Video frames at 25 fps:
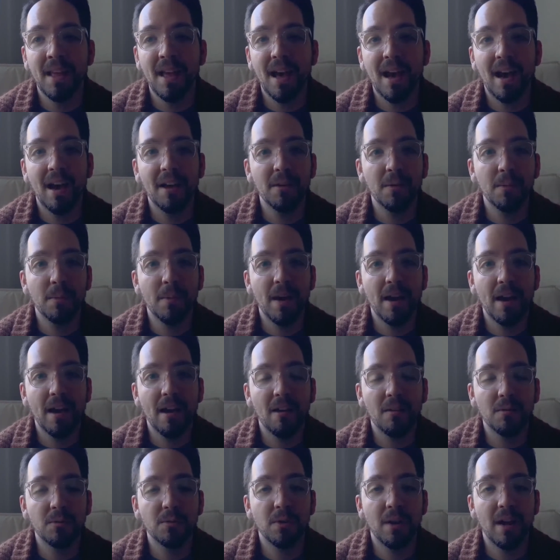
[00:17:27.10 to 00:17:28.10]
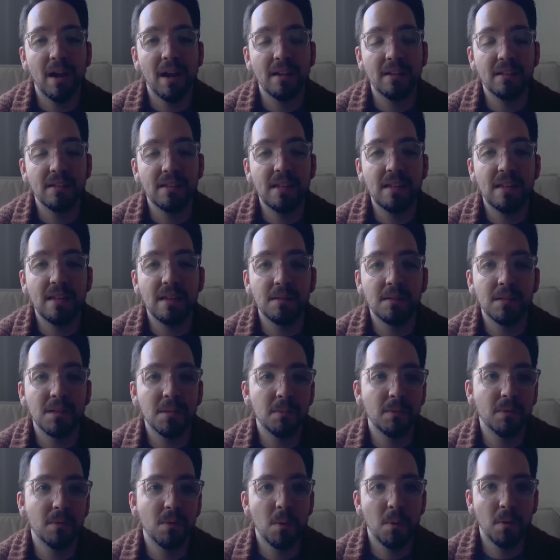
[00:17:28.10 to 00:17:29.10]
either way, I'll try and sneak in some
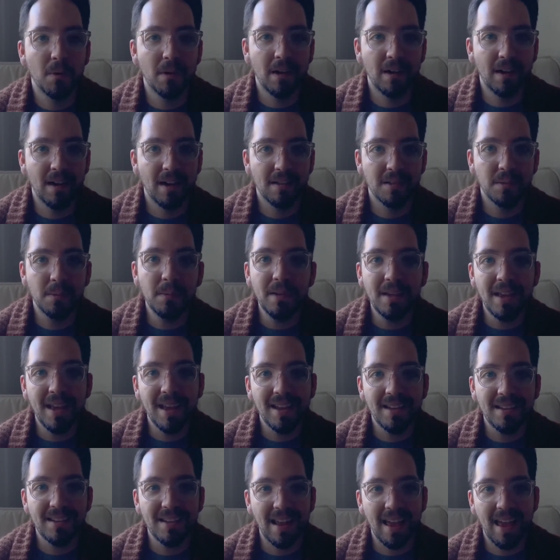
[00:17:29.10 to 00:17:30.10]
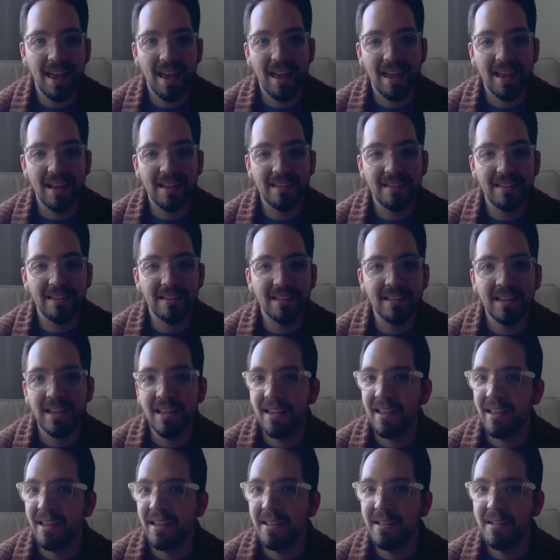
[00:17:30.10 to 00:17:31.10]
recording next weekend and
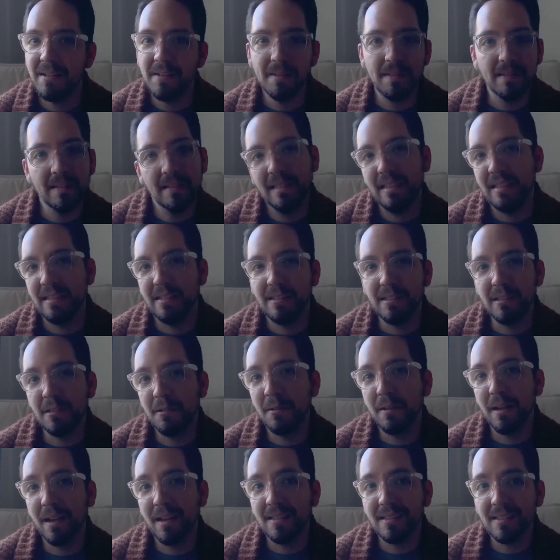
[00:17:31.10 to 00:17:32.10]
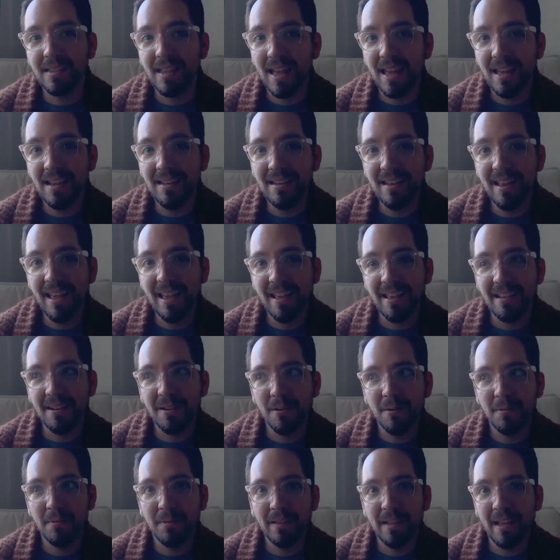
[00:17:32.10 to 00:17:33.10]
see you guys then. And
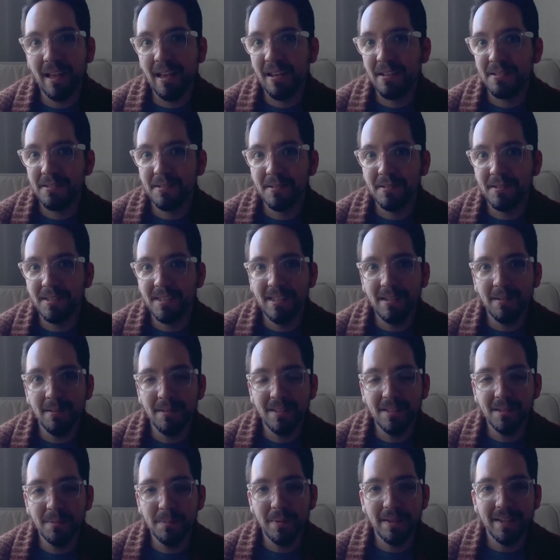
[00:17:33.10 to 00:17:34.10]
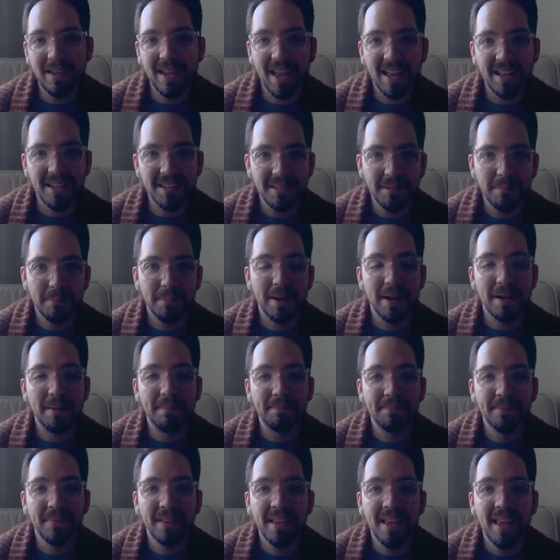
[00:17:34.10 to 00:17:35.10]
hopefully I also see you this weekend.
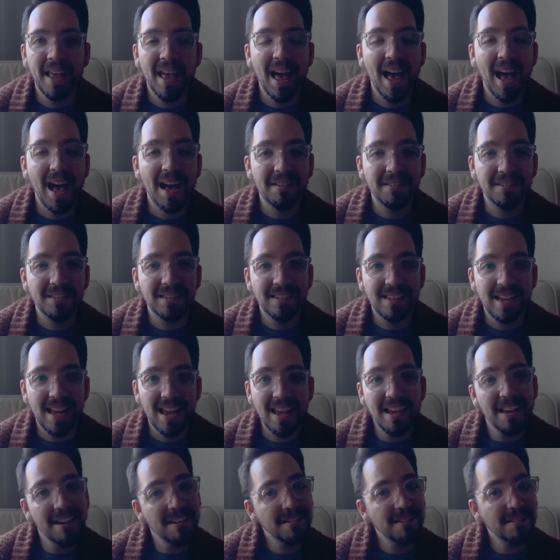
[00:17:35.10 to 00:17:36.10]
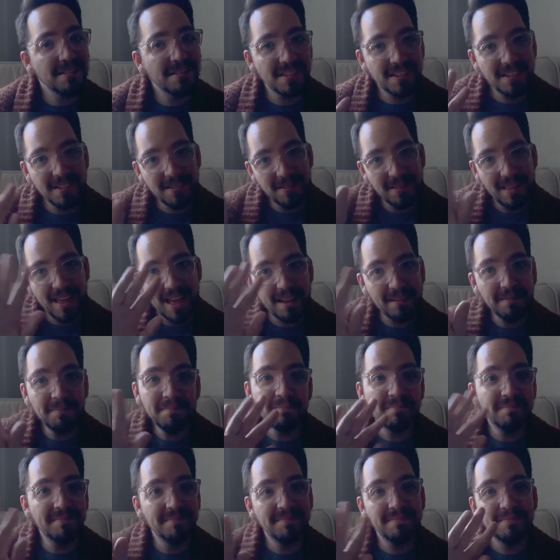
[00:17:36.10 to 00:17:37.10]
But have a good day, and I'll see you then.
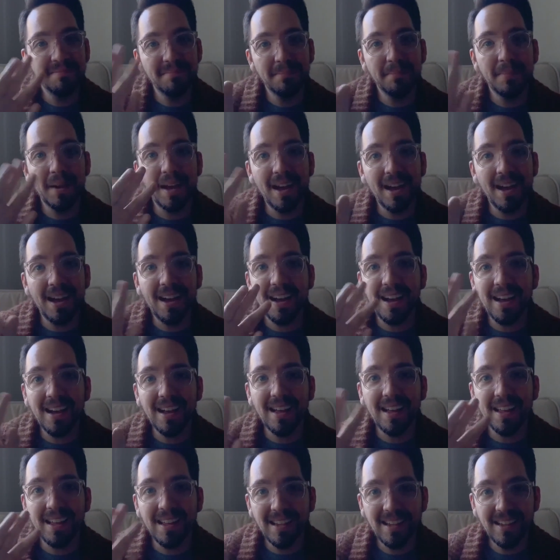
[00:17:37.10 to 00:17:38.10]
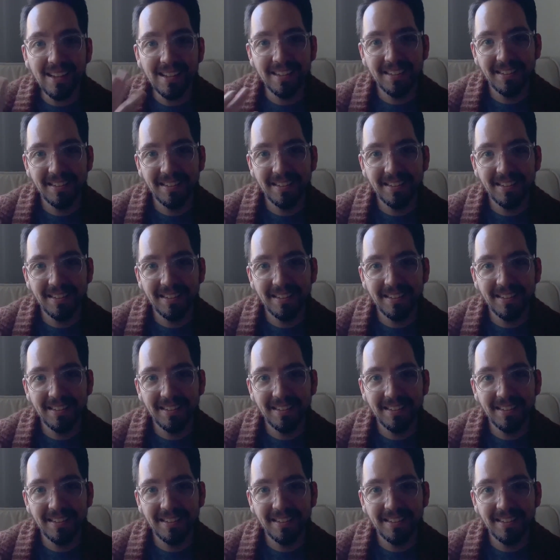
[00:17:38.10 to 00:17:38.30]
Bye!